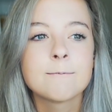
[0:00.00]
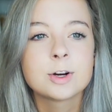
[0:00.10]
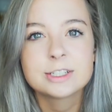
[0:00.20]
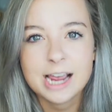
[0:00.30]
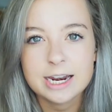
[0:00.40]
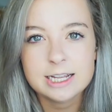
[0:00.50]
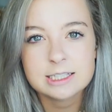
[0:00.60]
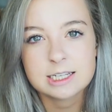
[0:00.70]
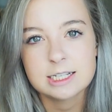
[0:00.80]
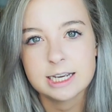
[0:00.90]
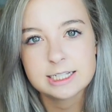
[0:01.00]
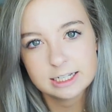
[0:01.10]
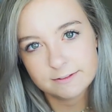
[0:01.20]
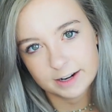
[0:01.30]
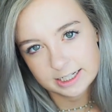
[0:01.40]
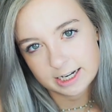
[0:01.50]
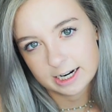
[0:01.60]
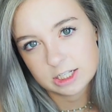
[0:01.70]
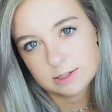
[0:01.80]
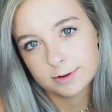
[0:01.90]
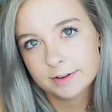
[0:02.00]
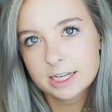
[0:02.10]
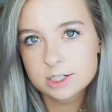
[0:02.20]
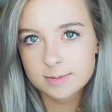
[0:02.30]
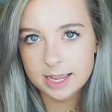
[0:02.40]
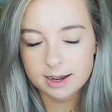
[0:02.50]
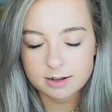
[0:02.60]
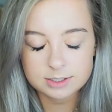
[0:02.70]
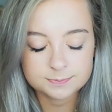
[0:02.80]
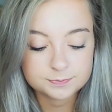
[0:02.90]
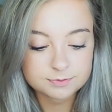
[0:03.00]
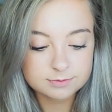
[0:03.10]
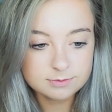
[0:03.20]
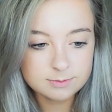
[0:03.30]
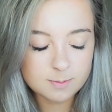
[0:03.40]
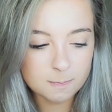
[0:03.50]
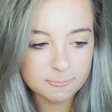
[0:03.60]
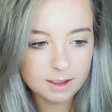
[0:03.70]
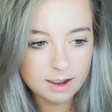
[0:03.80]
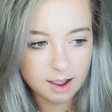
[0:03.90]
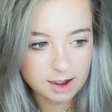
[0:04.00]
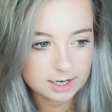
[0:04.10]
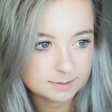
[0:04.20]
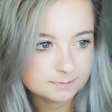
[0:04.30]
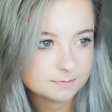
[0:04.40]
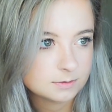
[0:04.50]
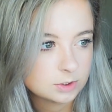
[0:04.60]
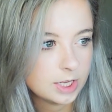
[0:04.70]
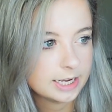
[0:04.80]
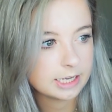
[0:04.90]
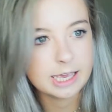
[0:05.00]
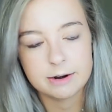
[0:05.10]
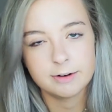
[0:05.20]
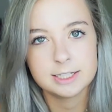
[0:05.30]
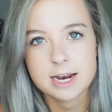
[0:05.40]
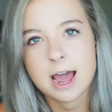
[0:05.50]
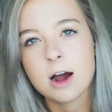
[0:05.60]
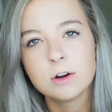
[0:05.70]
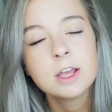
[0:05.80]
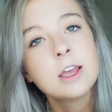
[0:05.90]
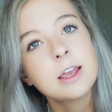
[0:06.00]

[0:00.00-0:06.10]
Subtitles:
for tenants because I did find tenants to move into my house. So that I could get it rented out